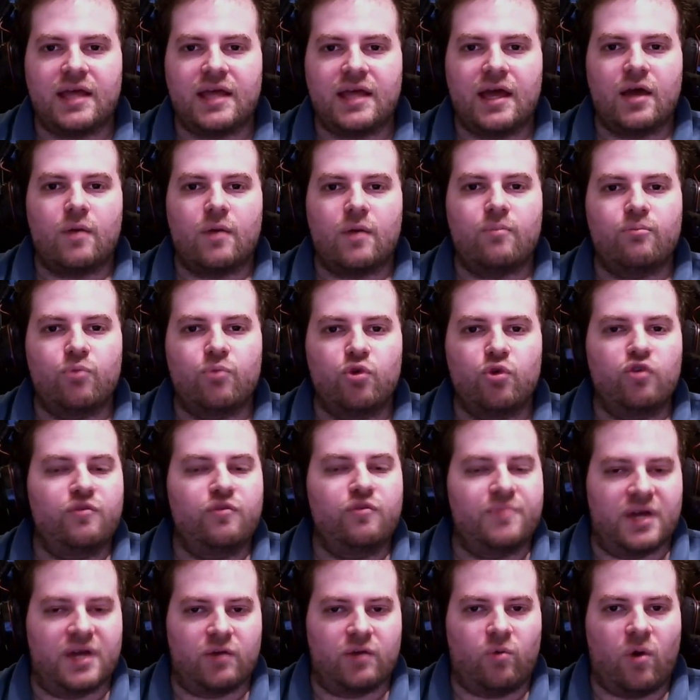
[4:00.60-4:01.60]

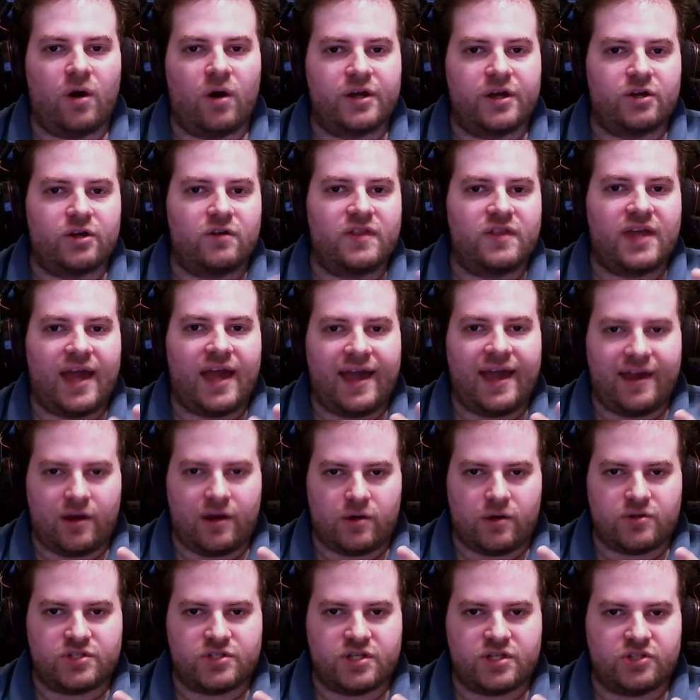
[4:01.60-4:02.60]
movement while you're in the air,
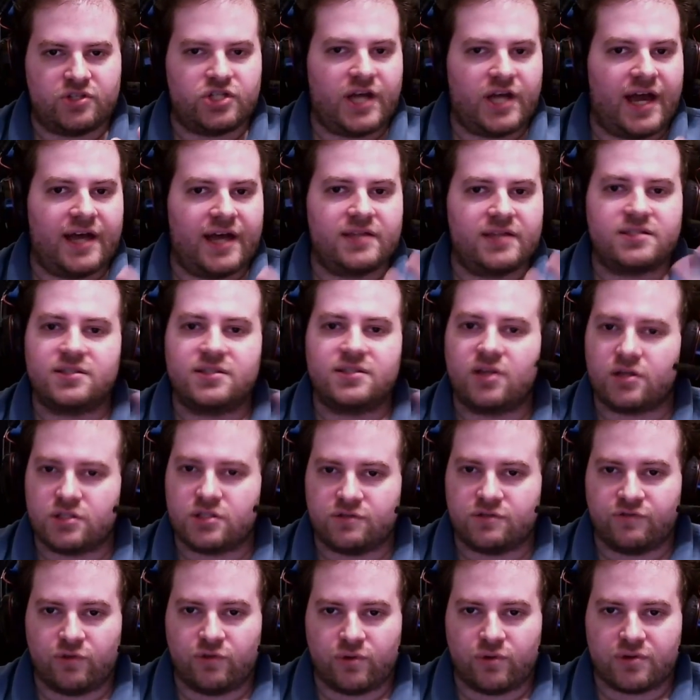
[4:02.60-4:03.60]
such as
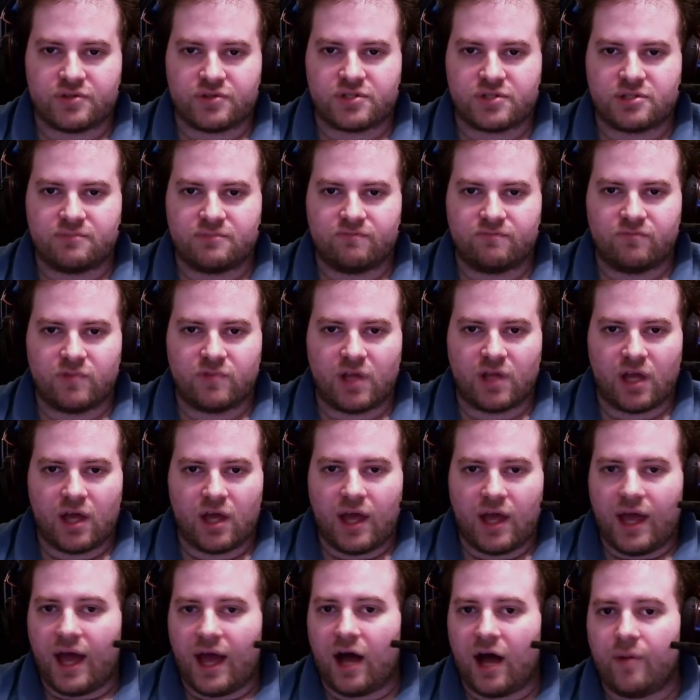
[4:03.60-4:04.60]
Dustforce?
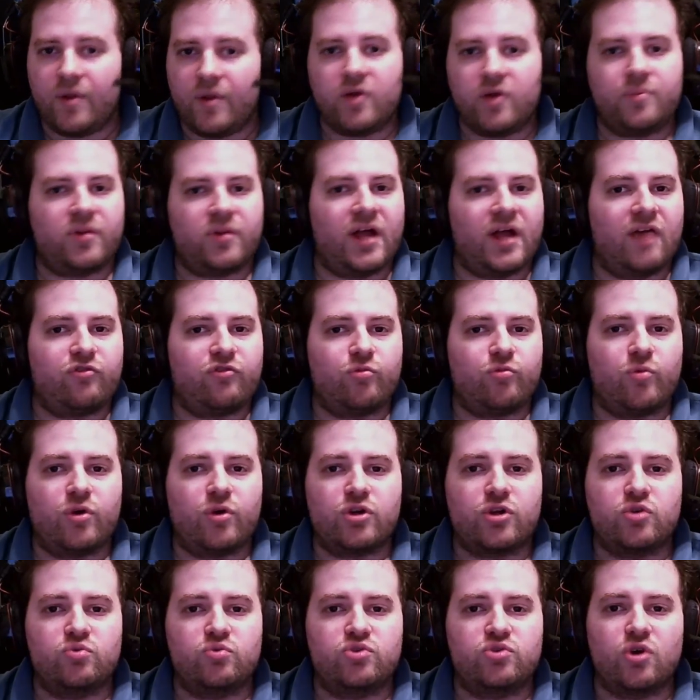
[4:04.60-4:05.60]
How about a platform where
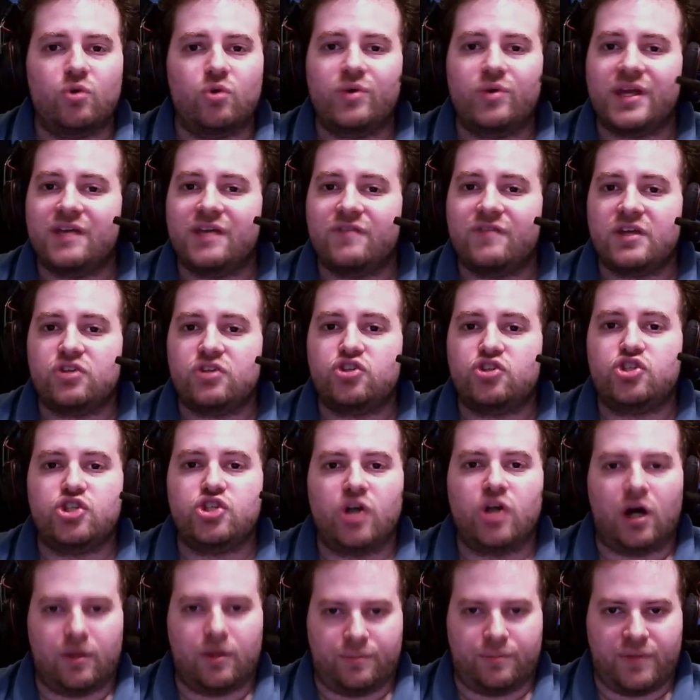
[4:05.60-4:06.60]
you don't even
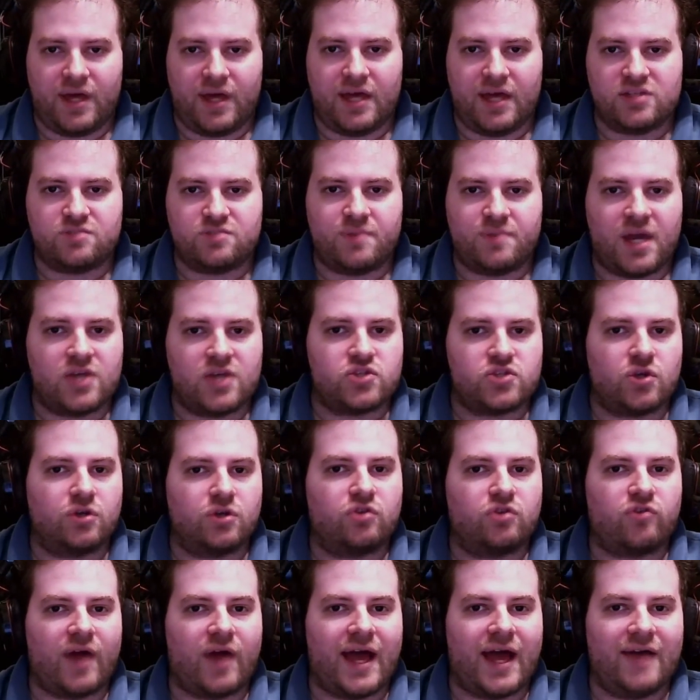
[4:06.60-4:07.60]
jump and it's based on
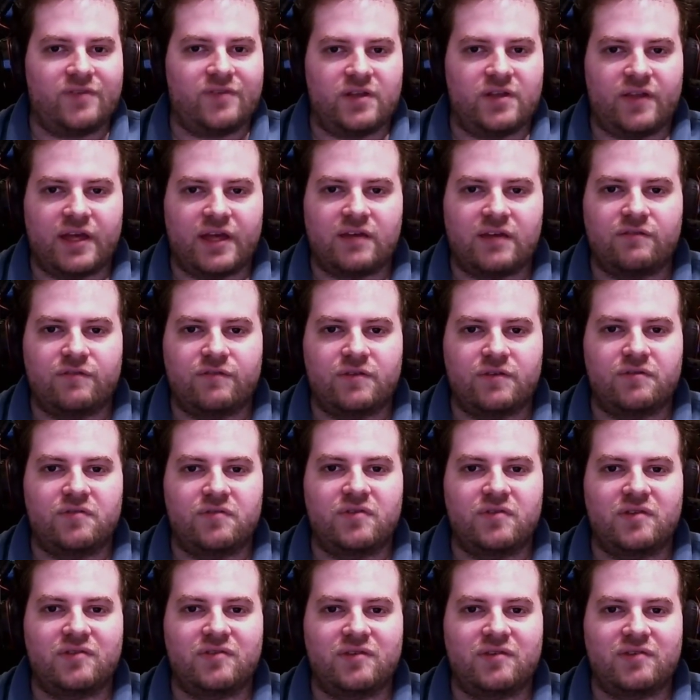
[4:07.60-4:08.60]
gravity, like V V V
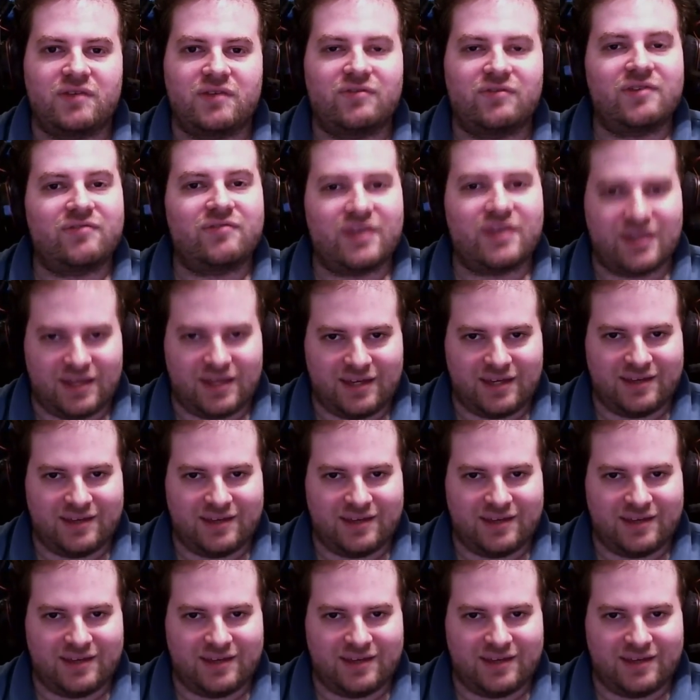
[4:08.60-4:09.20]
V V V V?